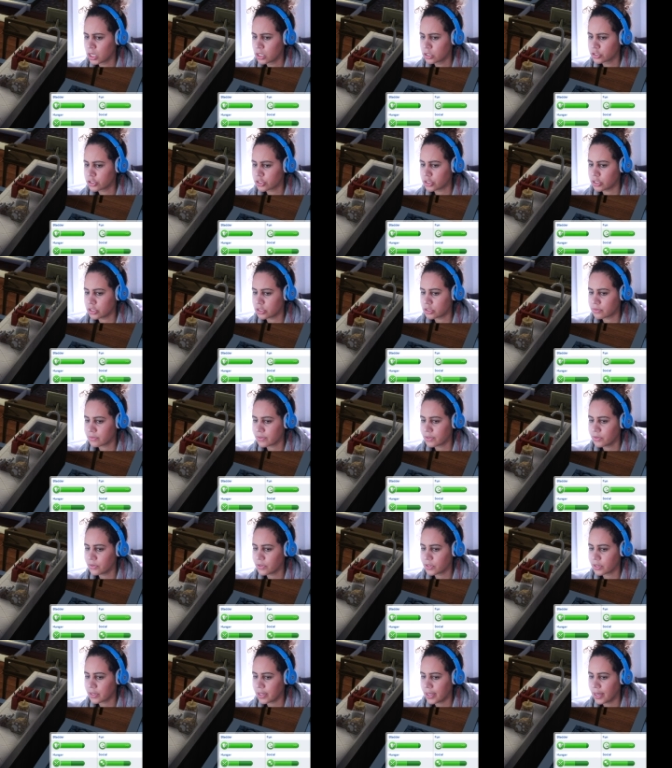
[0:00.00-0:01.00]
She's
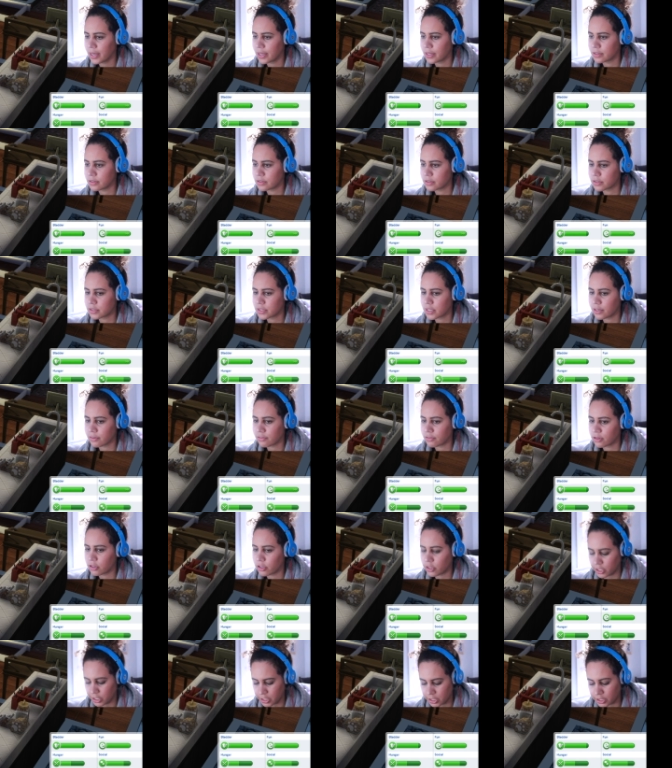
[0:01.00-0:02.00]
viewing that instead
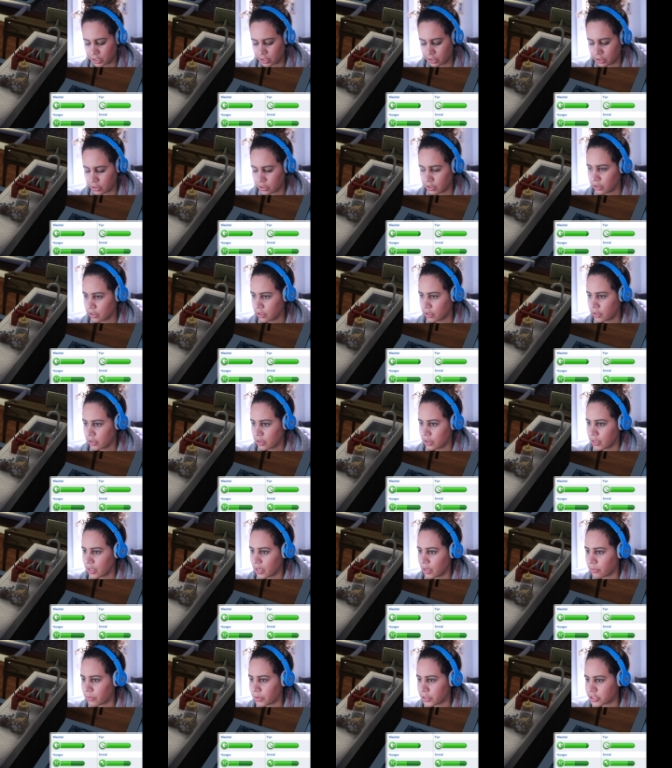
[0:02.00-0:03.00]
of looking
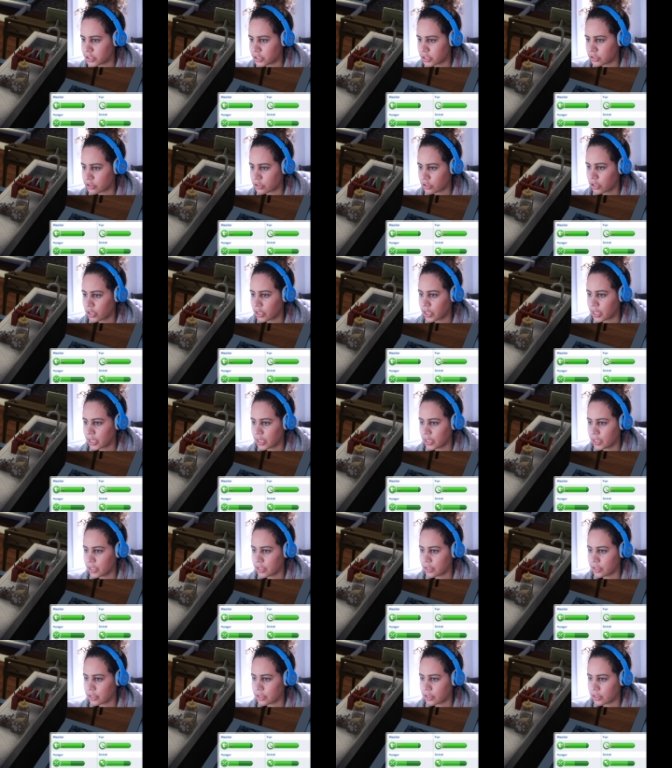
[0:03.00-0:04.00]
at what she's cooking,
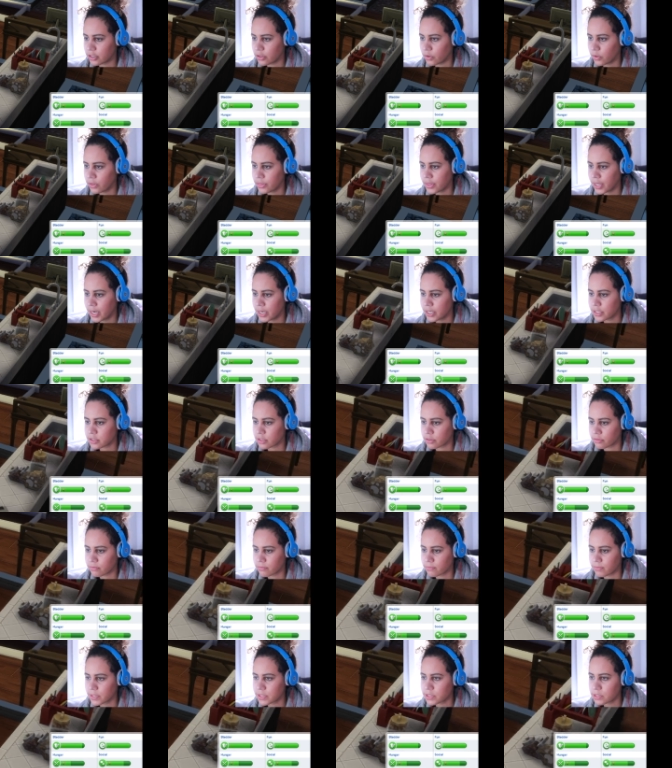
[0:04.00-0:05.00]
and you know what, that is a
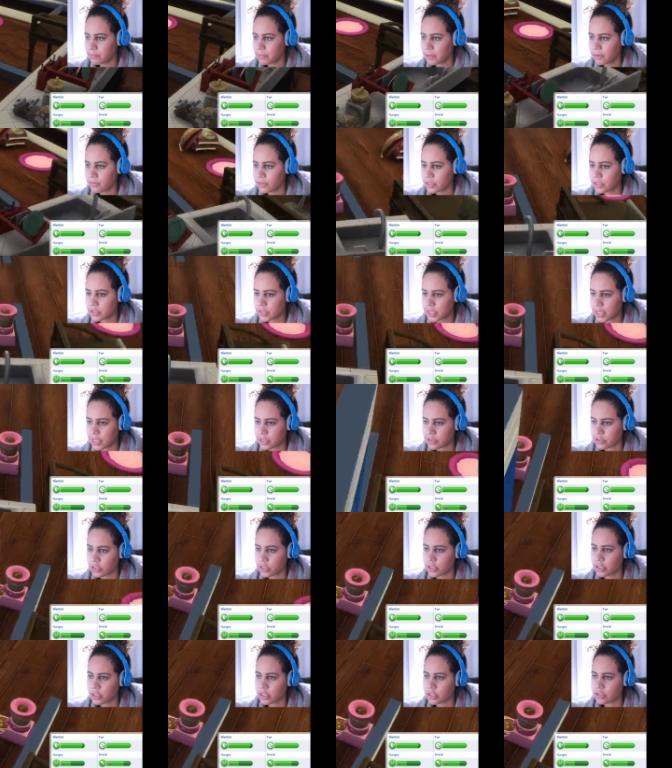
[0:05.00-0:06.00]
recipe for
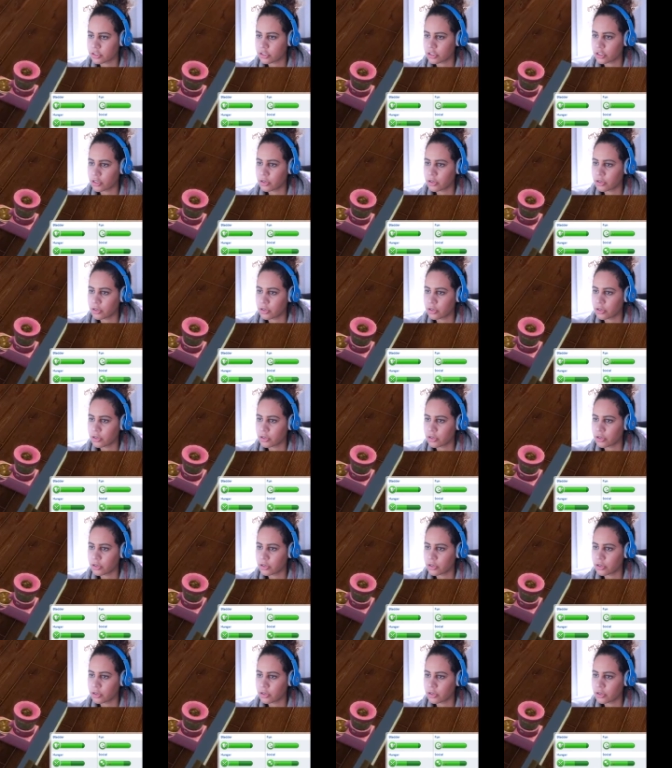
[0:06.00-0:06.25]
disaster, because you